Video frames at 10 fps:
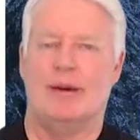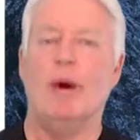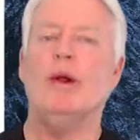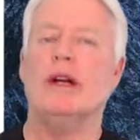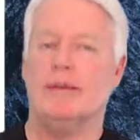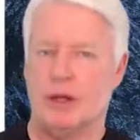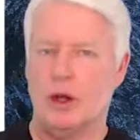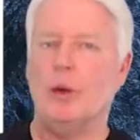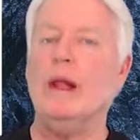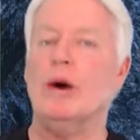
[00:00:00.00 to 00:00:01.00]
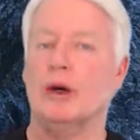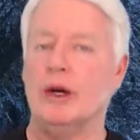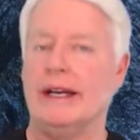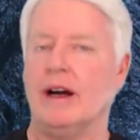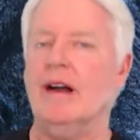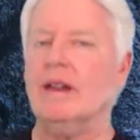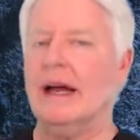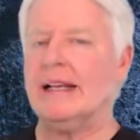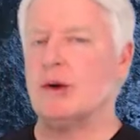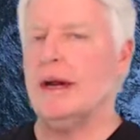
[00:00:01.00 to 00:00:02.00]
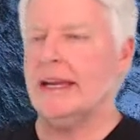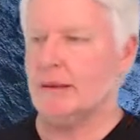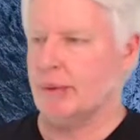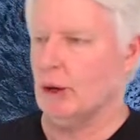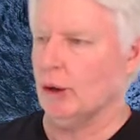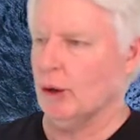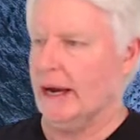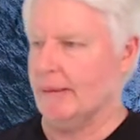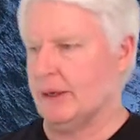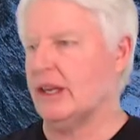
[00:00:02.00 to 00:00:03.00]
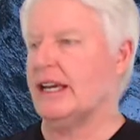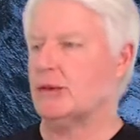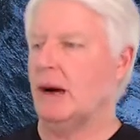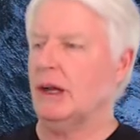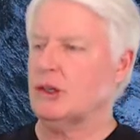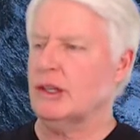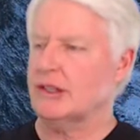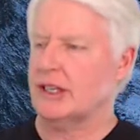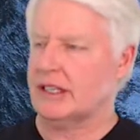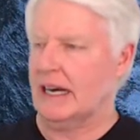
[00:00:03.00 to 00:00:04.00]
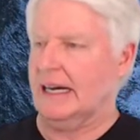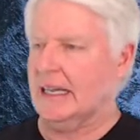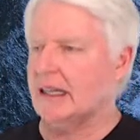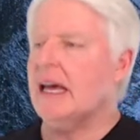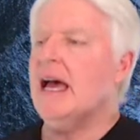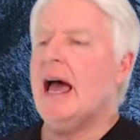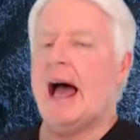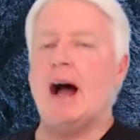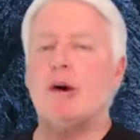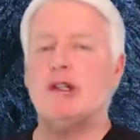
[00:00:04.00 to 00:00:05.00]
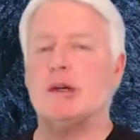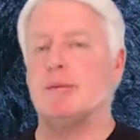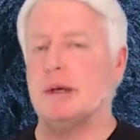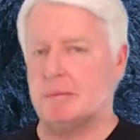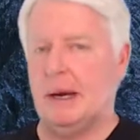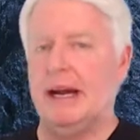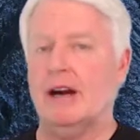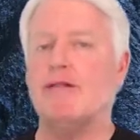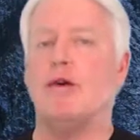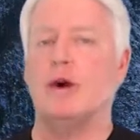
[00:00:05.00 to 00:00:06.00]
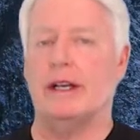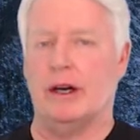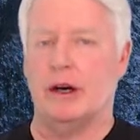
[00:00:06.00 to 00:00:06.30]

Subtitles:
Welcome to the Willow Creek online training program. Today's module is entitled How to Prepare for an